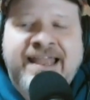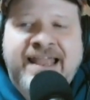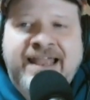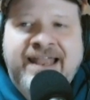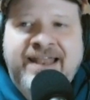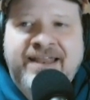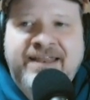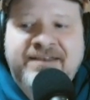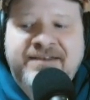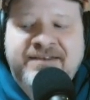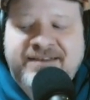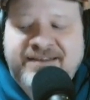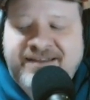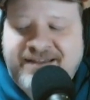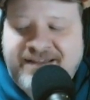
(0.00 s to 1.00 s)
and
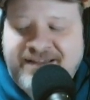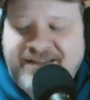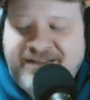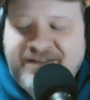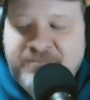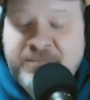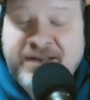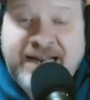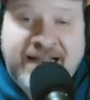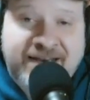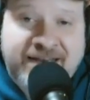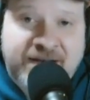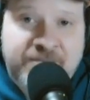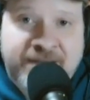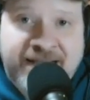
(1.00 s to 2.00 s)
but I
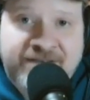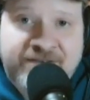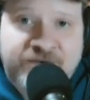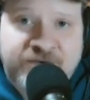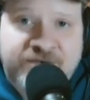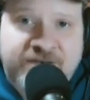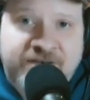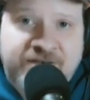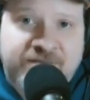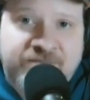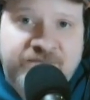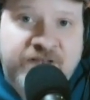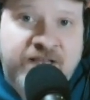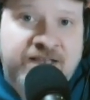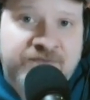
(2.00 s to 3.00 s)
got a master's in
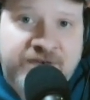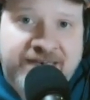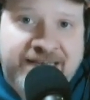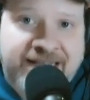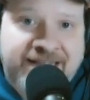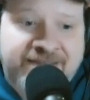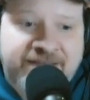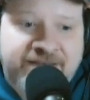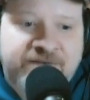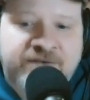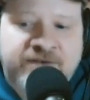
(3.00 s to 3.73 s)
philosophy and ethics.